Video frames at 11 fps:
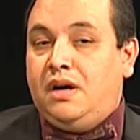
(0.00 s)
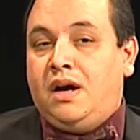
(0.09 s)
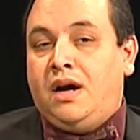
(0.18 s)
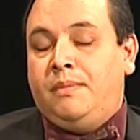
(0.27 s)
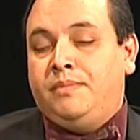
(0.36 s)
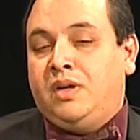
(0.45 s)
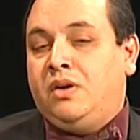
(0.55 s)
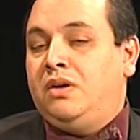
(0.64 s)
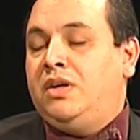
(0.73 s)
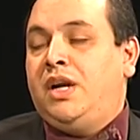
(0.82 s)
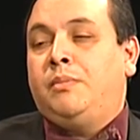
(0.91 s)
Um, there
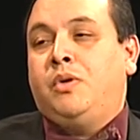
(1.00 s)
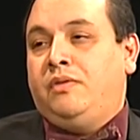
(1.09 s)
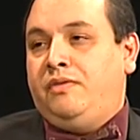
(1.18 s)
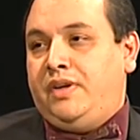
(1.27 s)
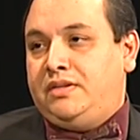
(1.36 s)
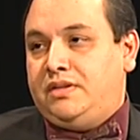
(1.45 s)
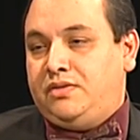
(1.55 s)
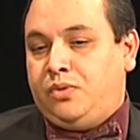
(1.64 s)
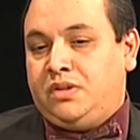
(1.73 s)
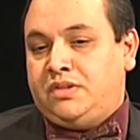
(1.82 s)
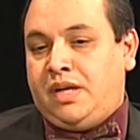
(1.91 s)
are a number of visas.
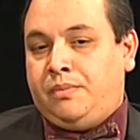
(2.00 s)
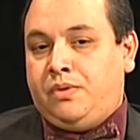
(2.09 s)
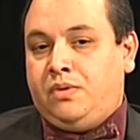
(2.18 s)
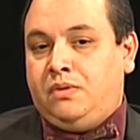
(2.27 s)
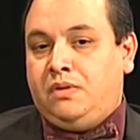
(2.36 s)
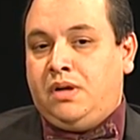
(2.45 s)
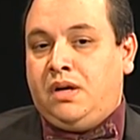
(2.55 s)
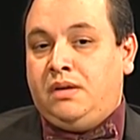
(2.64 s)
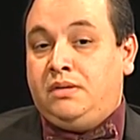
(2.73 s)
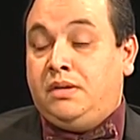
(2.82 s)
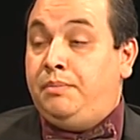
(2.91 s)
For example, uh, the